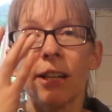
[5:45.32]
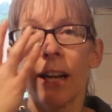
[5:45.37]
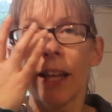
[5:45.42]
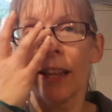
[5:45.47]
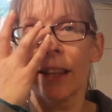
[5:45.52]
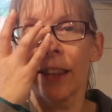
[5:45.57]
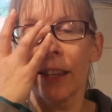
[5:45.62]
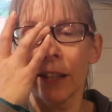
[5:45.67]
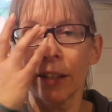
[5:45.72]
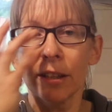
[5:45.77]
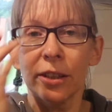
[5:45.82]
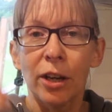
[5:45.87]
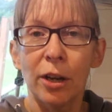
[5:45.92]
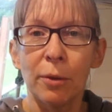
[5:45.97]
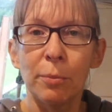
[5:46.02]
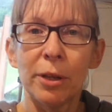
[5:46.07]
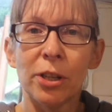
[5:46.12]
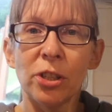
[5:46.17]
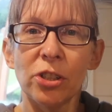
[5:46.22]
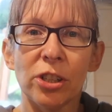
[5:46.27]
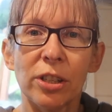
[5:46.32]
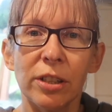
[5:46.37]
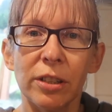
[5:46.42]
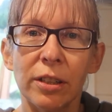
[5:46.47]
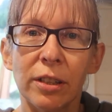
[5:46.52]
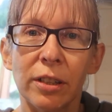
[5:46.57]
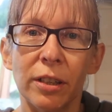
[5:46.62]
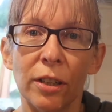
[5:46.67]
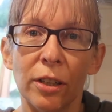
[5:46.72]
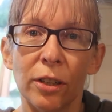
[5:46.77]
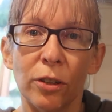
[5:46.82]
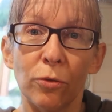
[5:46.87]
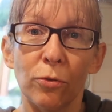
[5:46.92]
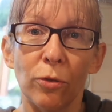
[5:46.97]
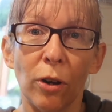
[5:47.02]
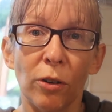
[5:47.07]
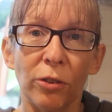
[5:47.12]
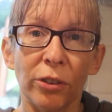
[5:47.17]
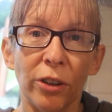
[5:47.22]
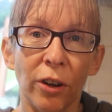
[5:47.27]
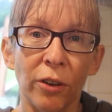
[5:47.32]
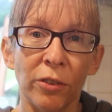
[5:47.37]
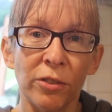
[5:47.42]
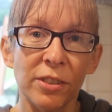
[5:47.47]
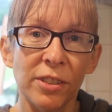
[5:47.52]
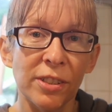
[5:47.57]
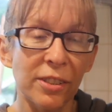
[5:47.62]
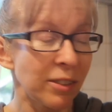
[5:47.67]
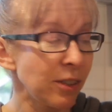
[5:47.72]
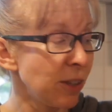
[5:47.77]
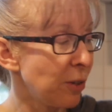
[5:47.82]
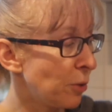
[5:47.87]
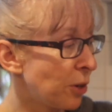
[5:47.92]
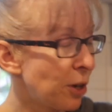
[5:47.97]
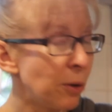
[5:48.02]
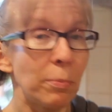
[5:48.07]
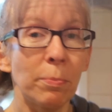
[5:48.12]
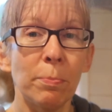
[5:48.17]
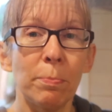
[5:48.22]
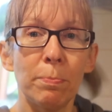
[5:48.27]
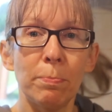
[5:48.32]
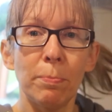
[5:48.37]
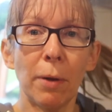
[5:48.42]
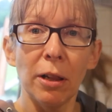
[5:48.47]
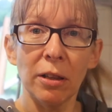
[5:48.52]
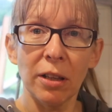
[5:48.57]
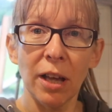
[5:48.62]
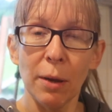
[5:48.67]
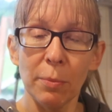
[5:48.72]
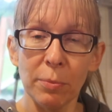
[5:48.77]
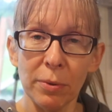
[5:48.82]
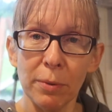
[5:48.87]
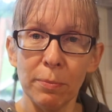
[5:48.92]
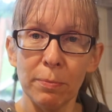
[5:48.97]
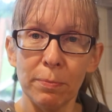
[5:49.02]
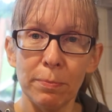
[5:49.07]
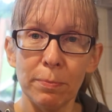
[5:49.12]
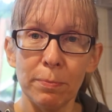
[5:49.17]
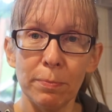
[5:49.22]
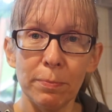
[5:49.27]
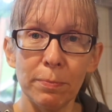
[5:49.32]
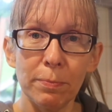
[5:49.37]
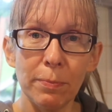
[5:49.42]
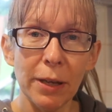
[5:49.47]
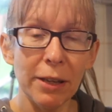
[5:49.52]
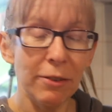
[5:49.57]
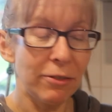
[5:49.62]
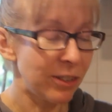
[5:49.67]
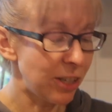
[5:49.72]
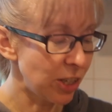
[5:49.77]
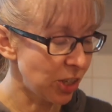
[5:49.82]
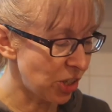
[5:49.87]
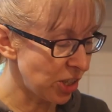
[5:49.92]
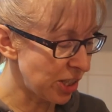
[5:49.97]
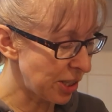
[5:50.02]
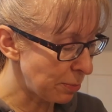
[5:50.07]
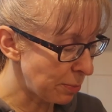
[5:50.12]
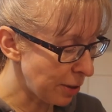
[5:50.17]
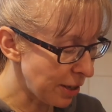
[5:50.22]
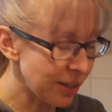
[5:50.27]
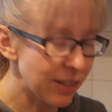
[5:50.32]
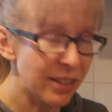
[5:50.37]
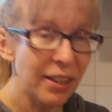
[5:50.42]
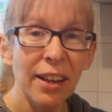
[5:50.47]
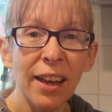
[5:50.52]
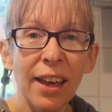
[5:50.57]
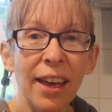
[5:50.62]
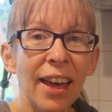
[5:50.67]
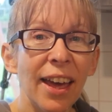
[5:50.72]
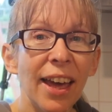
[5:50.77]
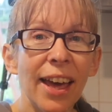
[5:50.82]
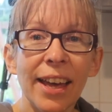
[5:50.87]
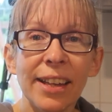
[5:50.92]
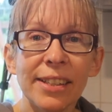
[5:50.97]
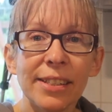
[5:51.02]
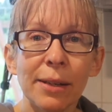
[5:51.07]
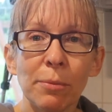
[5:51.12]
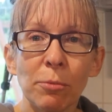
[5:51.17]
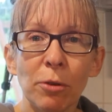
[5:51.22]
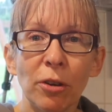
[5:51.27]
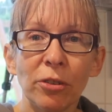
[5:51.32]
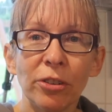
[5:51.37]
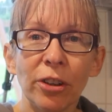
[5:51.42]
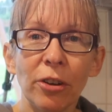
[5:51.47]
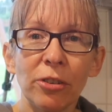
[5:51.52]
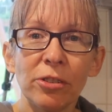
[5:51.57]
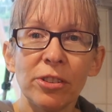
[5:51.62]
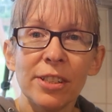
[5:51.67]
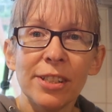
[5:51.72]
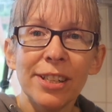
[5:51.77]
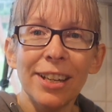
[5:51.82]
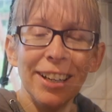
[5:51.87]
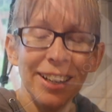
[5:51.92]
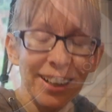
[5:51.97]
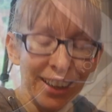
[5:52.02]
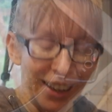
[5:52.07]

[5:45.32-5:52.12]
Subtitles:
another thing that I mentioned, rolled oats. You want to bulk up your beef dishes a bit, add some rolled oats.